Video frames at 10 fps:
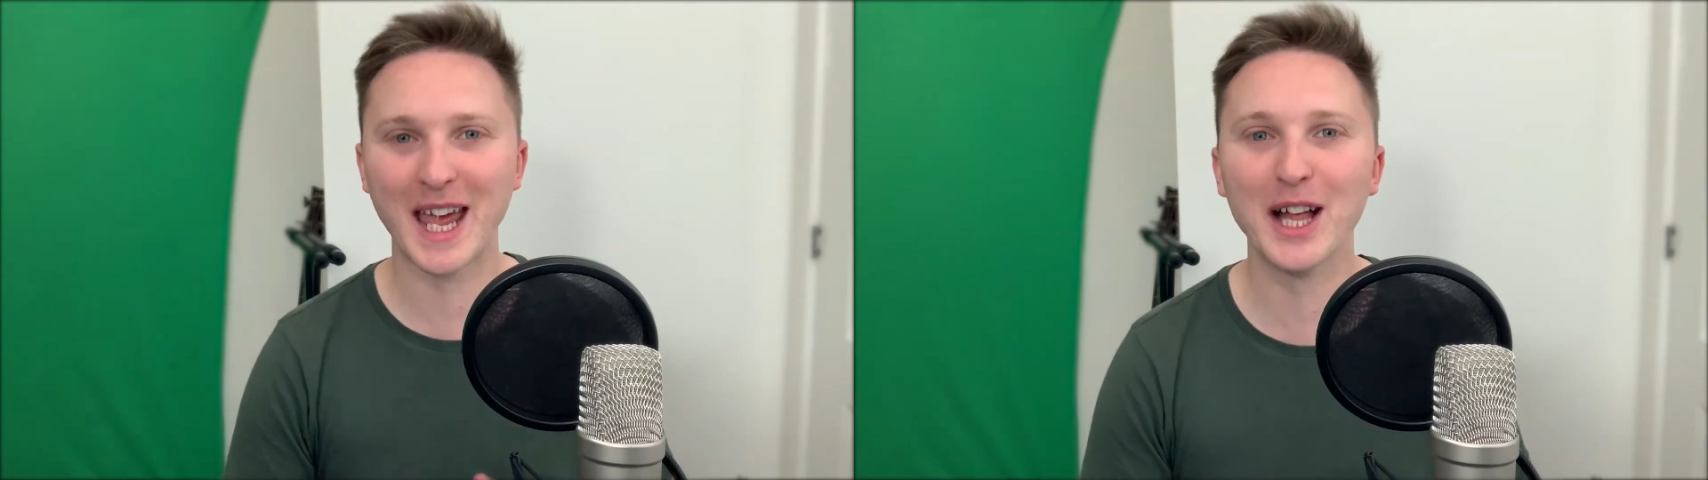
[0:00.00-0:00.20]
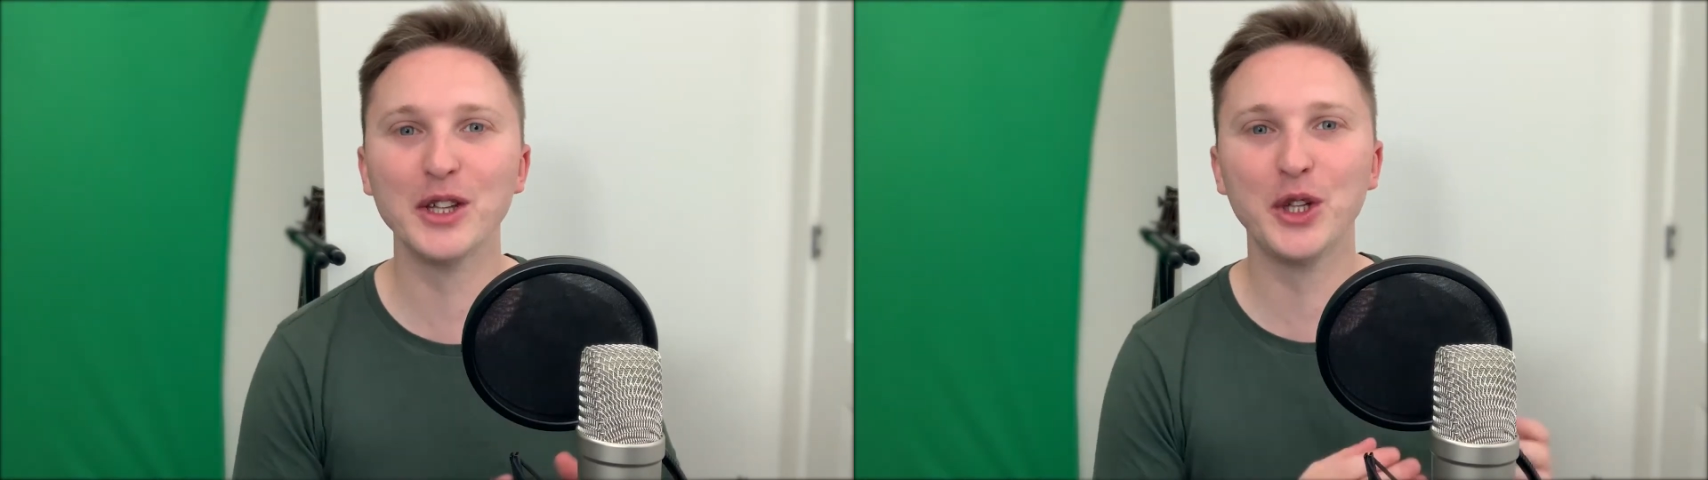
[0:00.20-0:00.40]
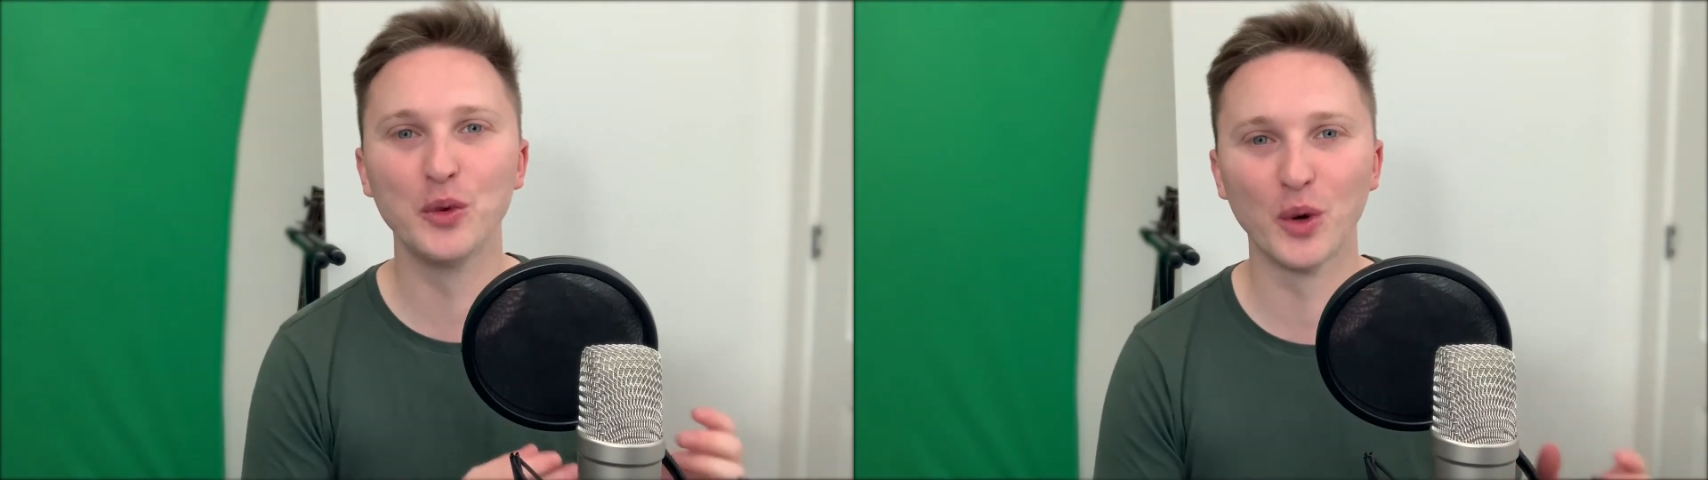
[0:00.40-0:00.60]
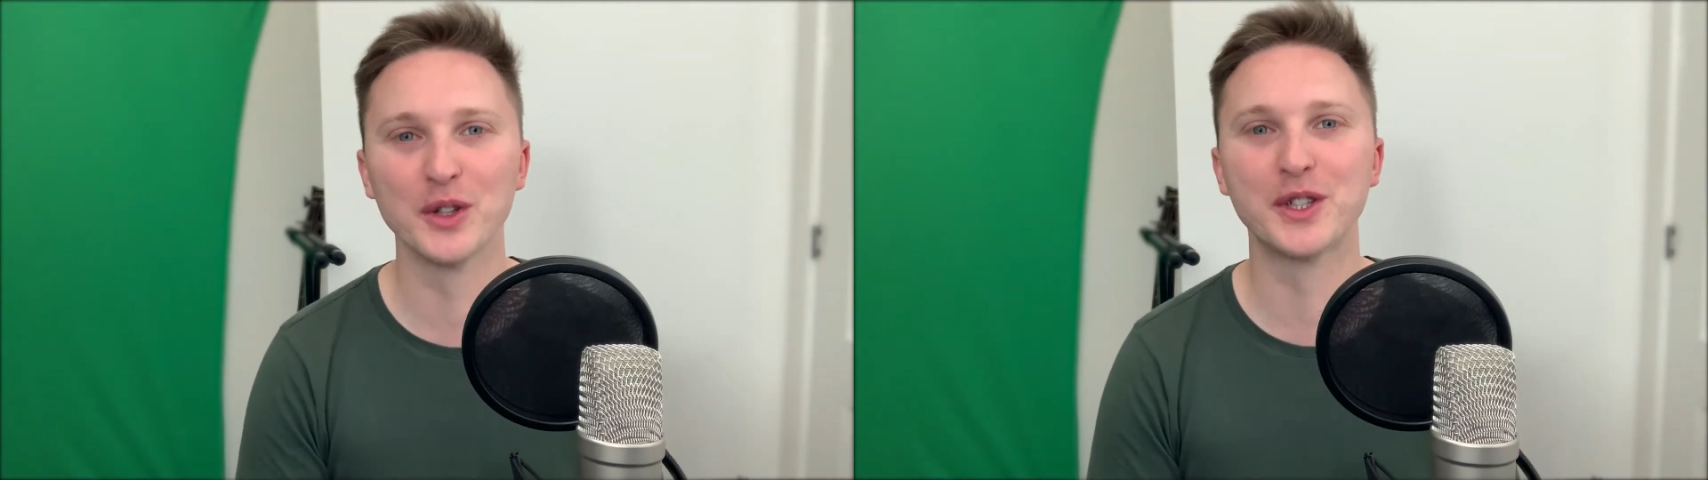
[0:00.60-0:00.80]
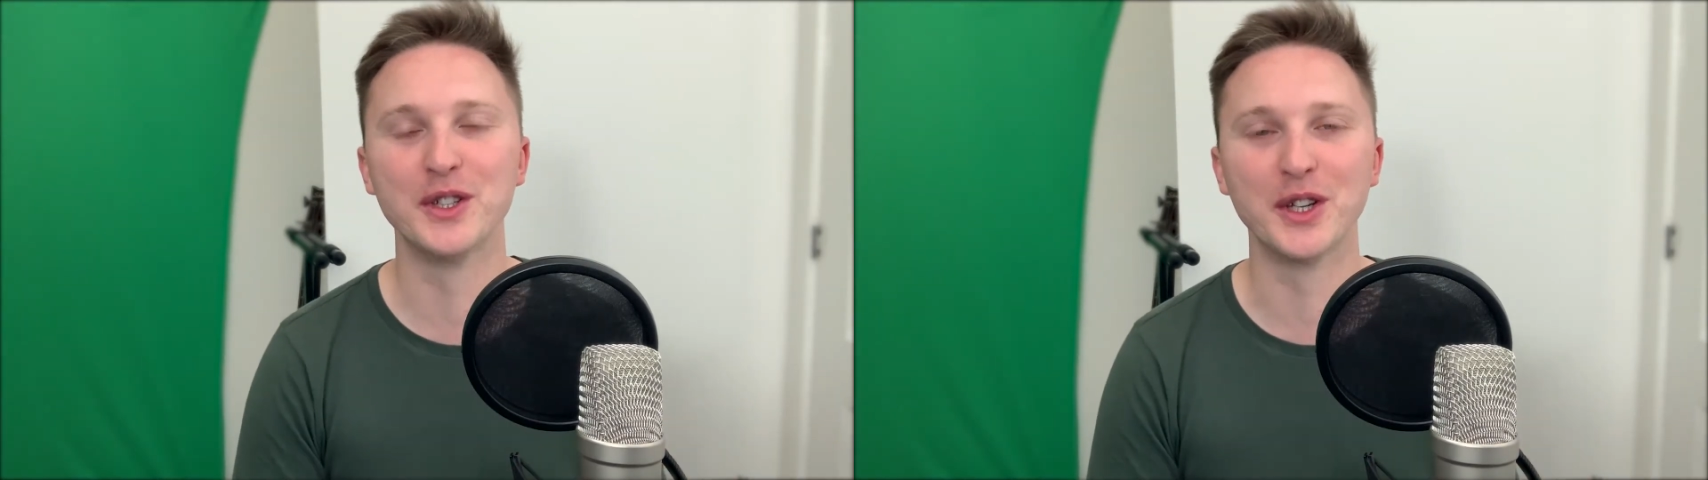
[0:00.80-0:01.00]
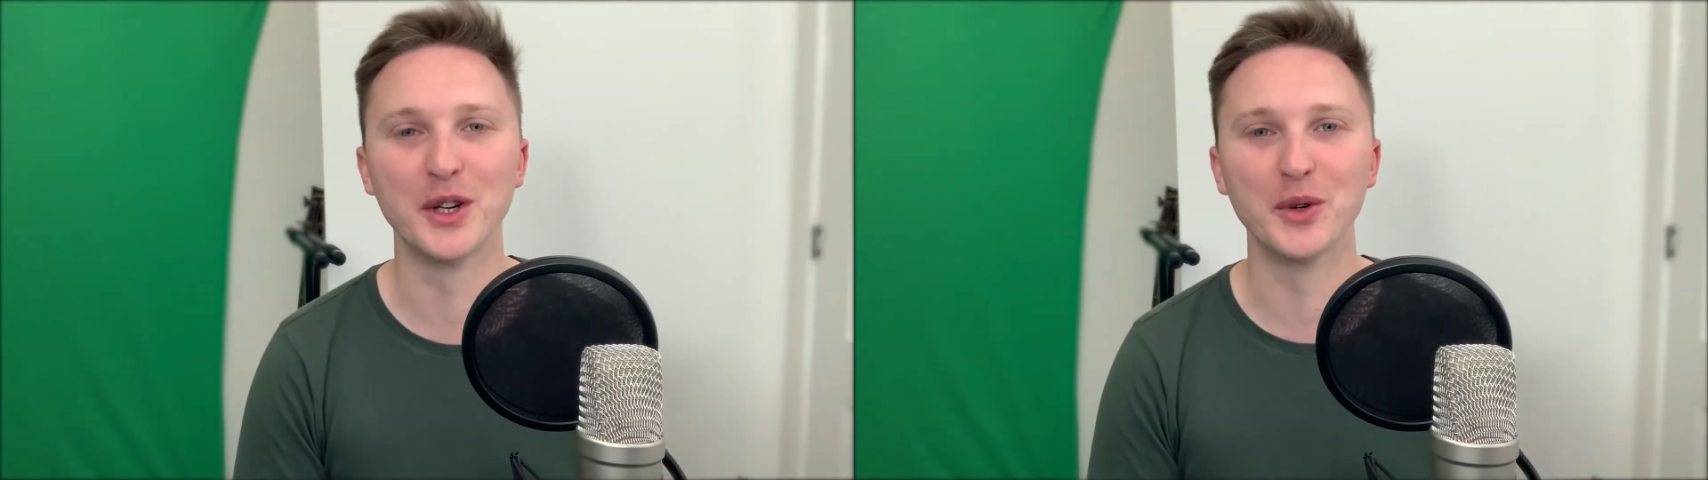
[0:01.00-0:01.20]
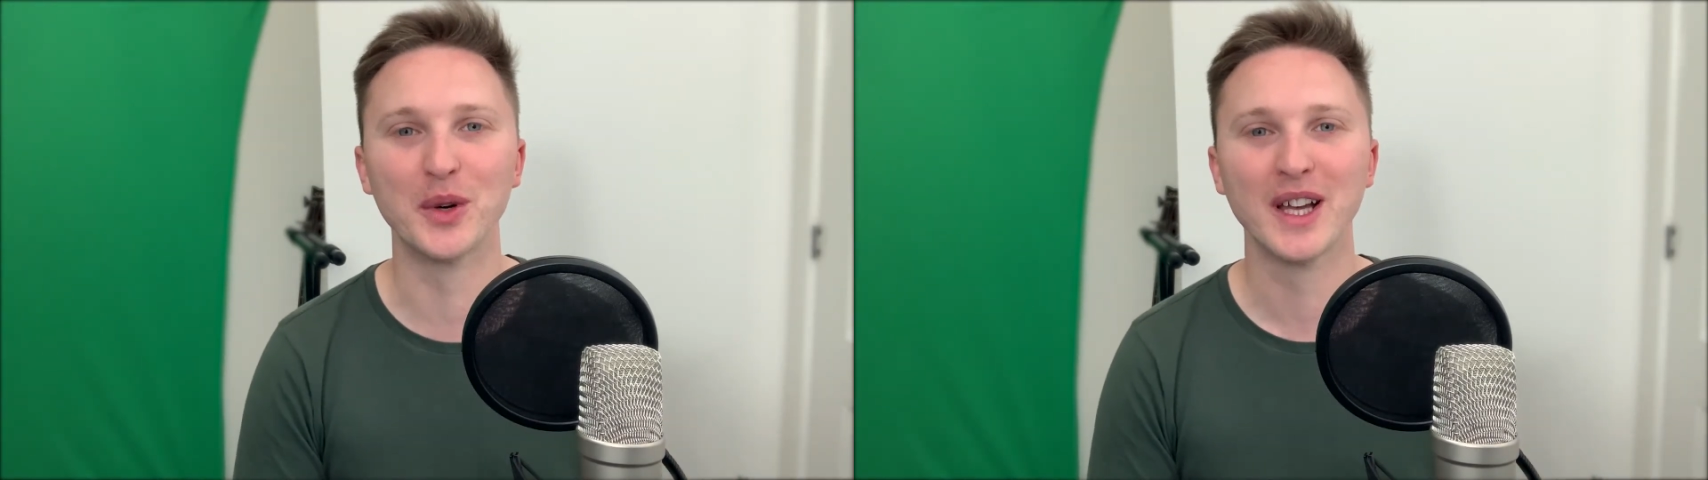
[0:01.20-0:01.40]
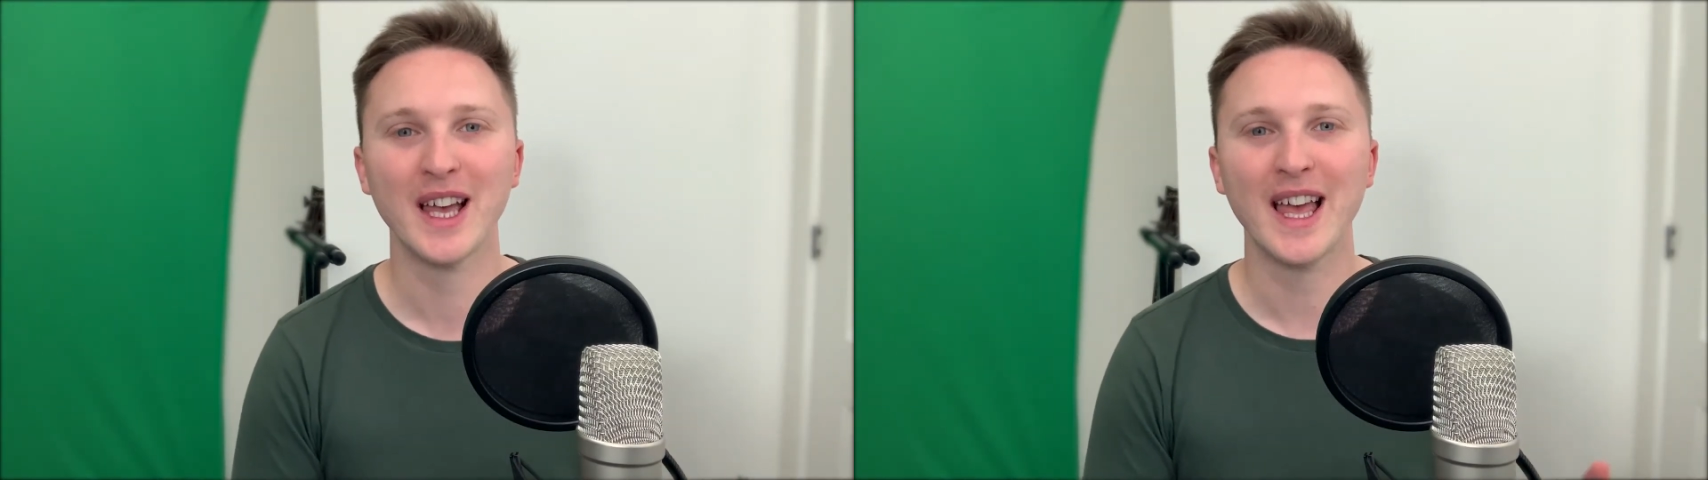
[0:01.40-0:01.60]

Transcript: tell you what to do